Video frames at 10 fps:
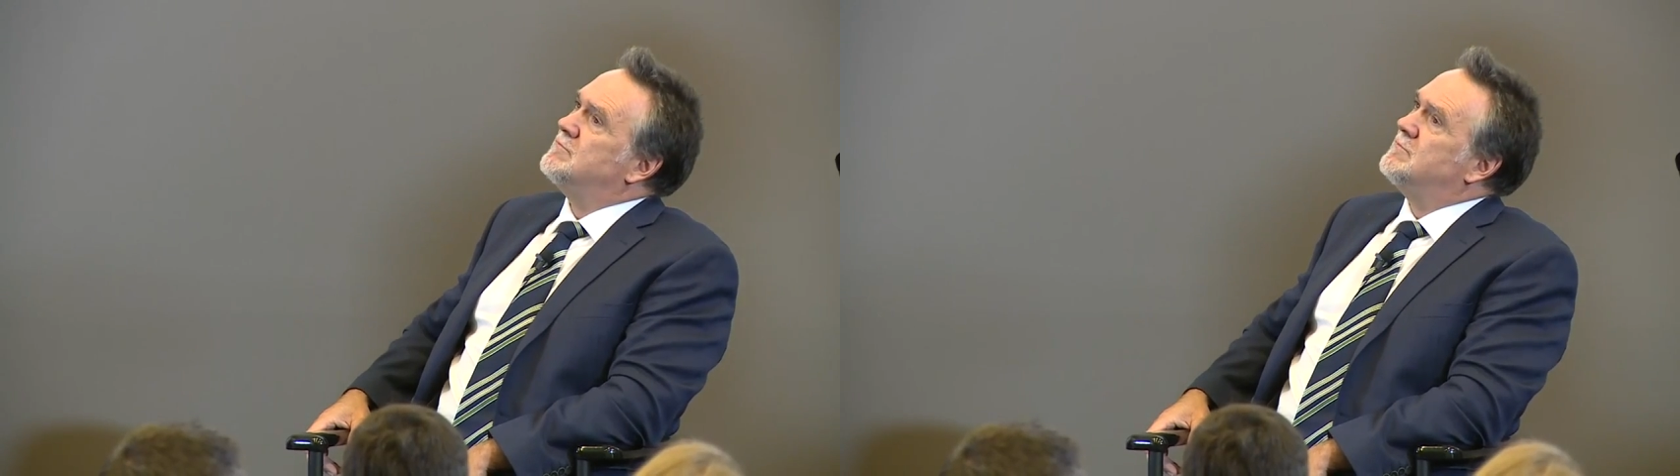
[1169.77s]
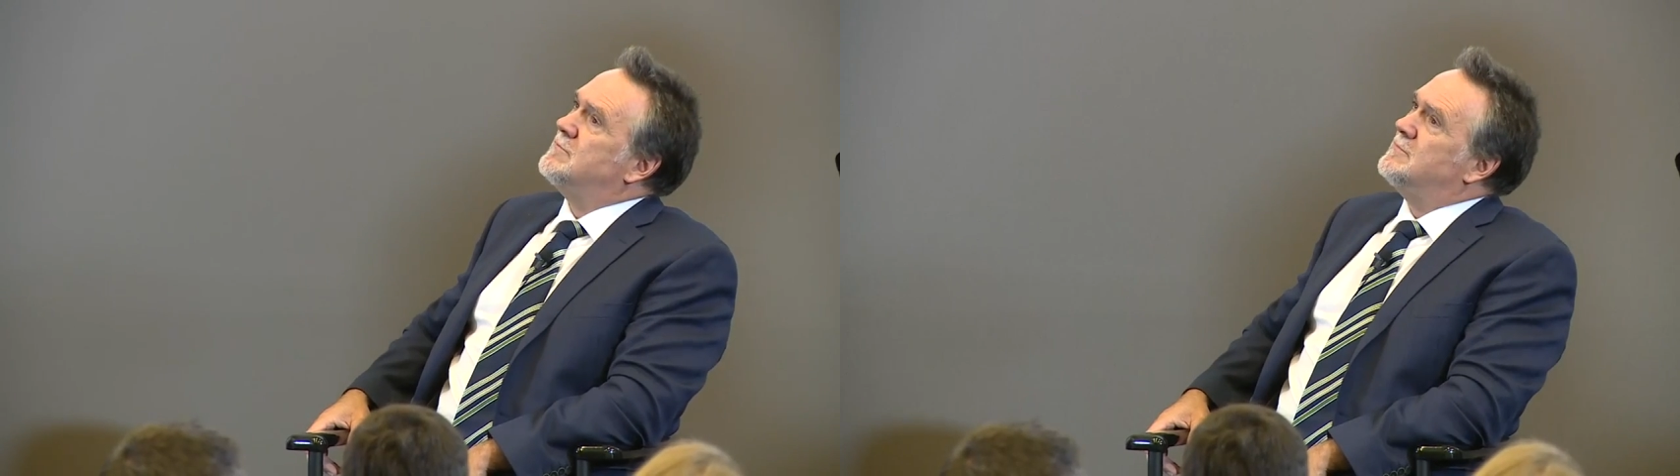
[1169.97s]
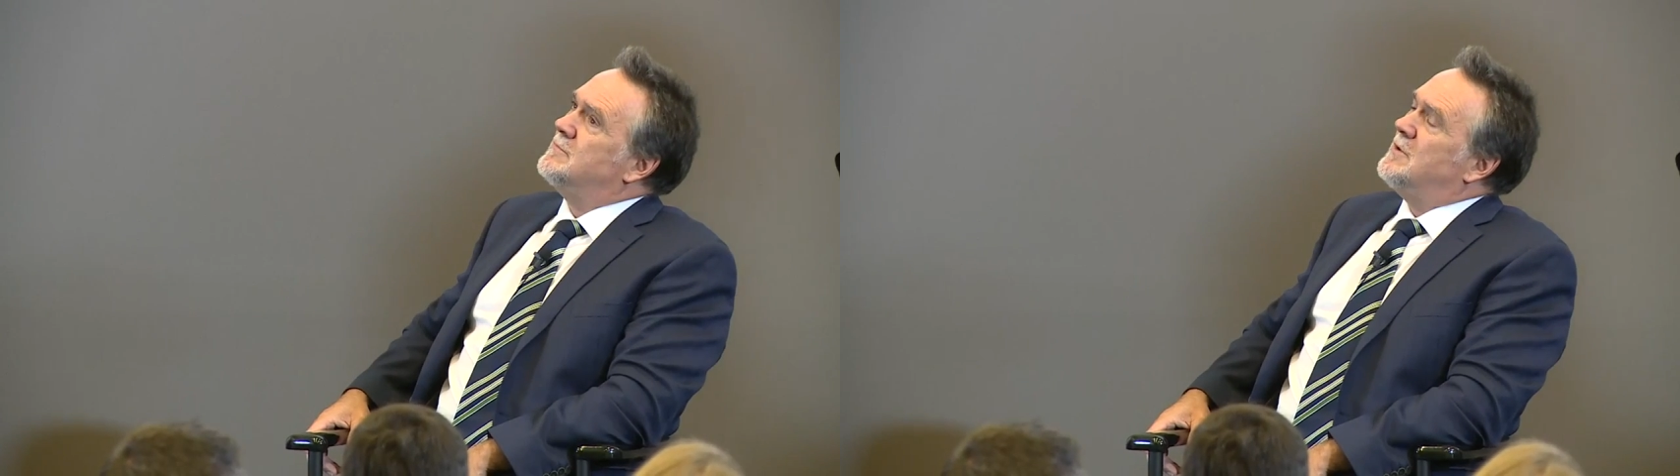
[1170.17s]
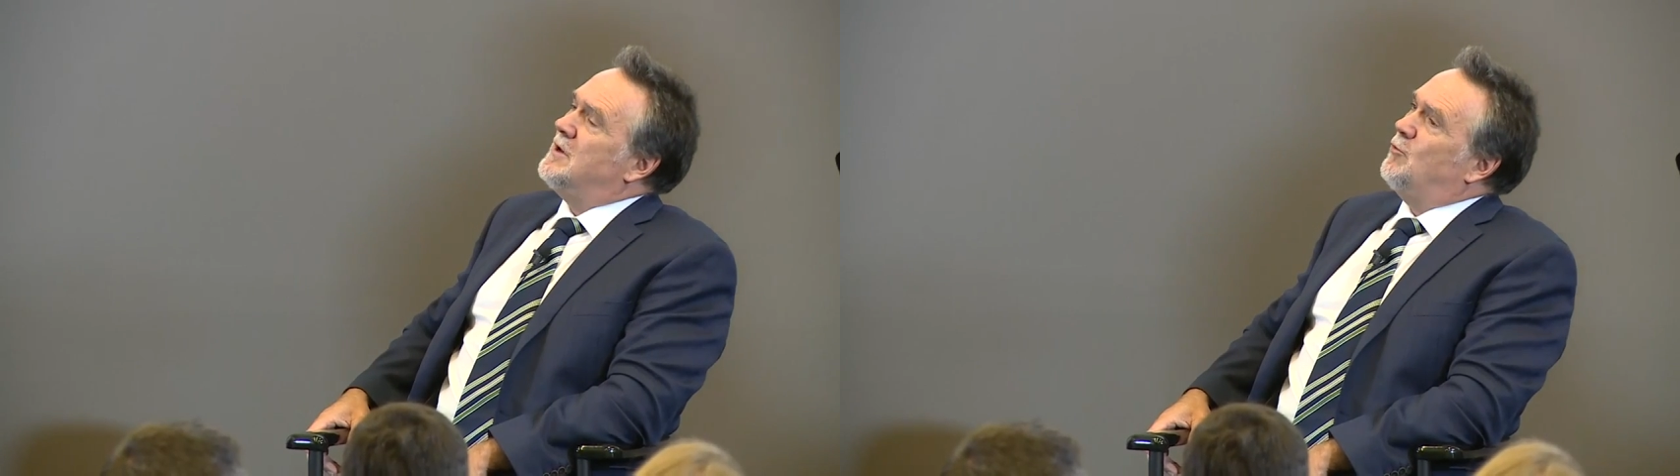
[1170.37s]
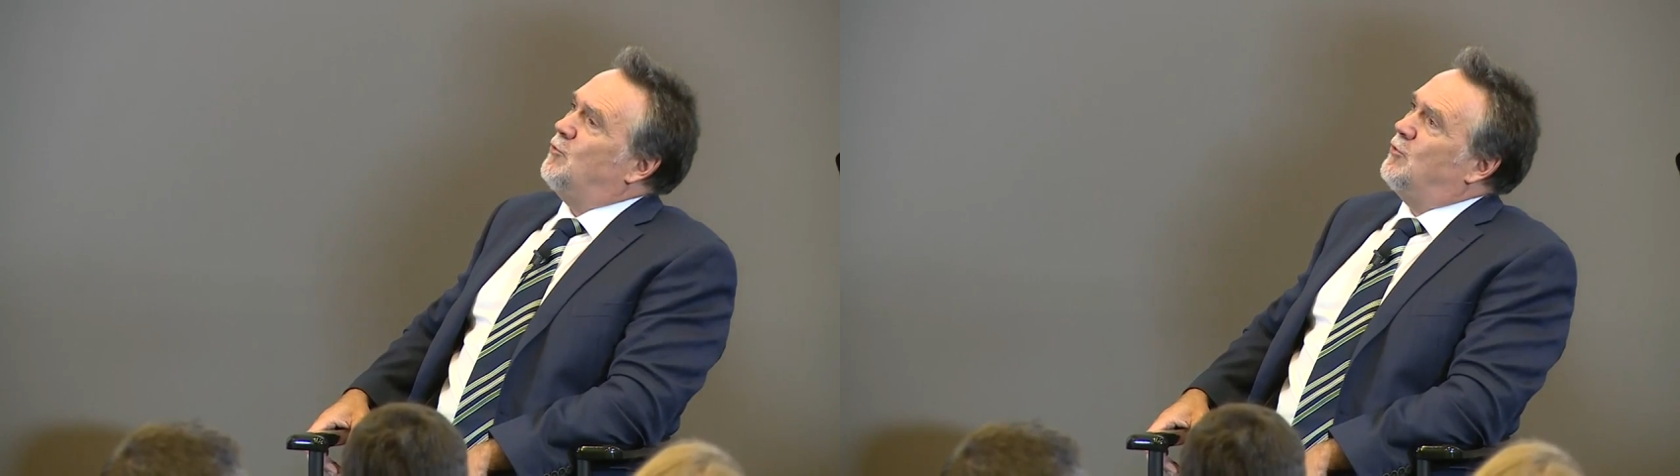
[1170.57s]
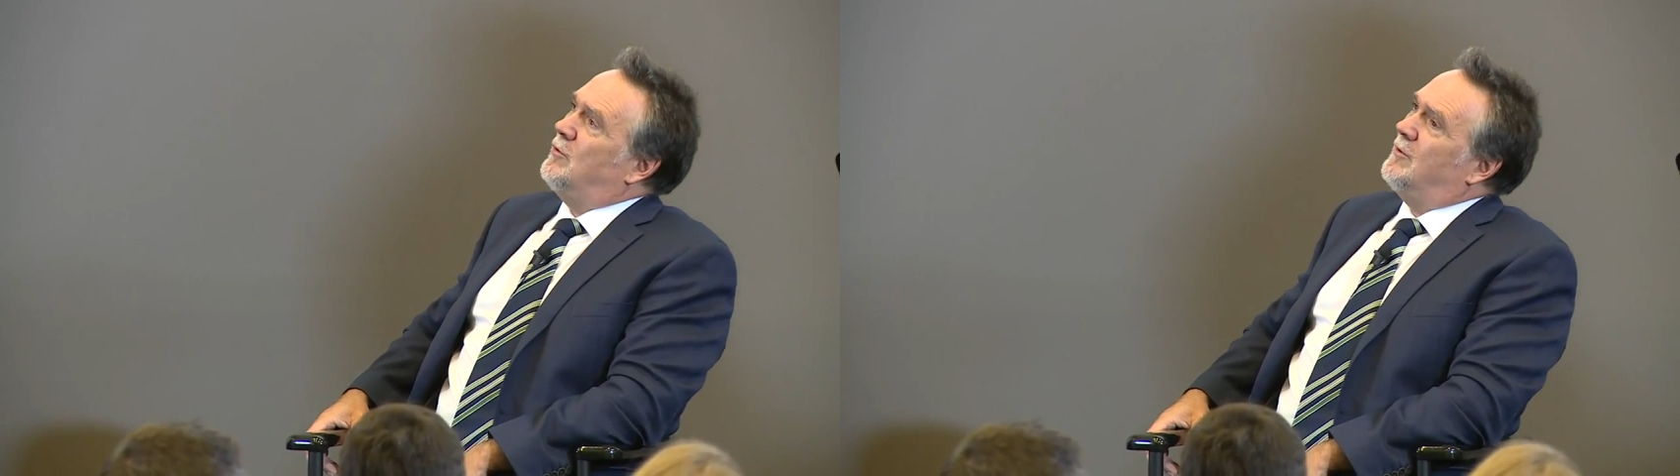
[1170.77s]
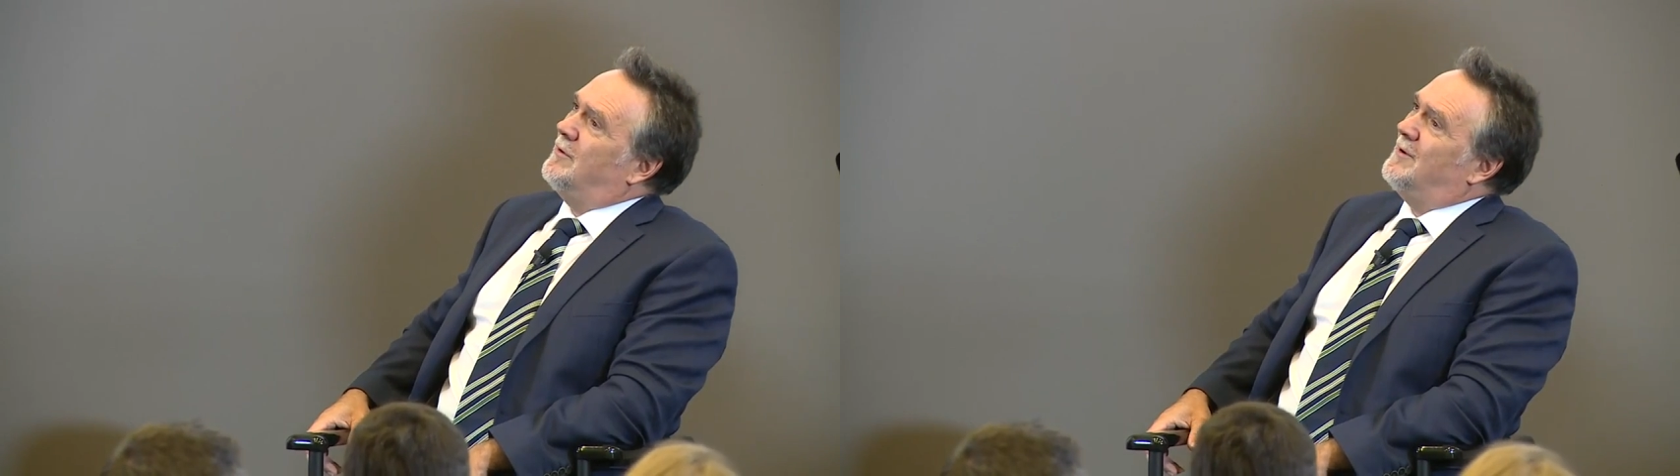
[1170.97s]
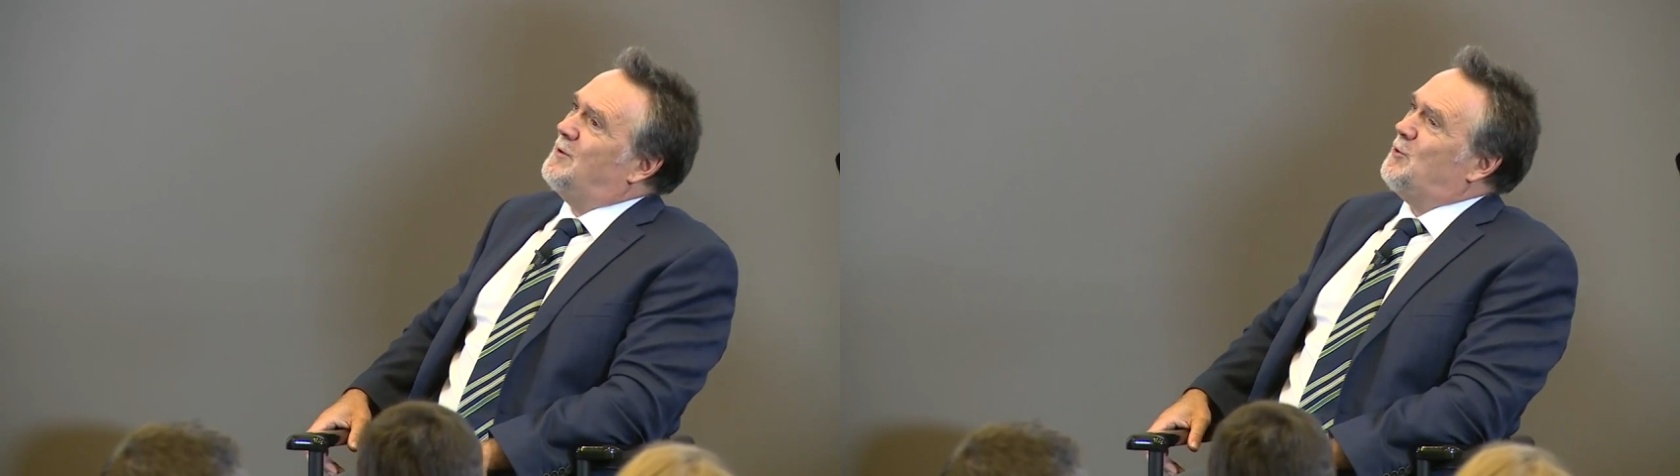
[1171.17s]
when his
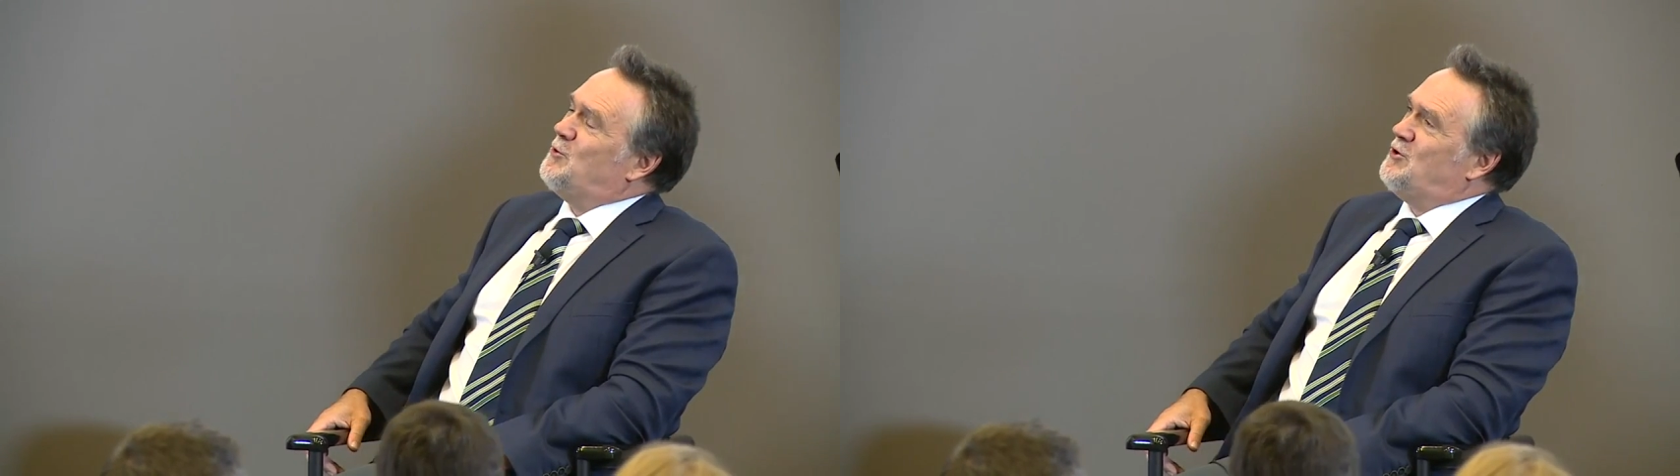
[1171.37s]
reappearances?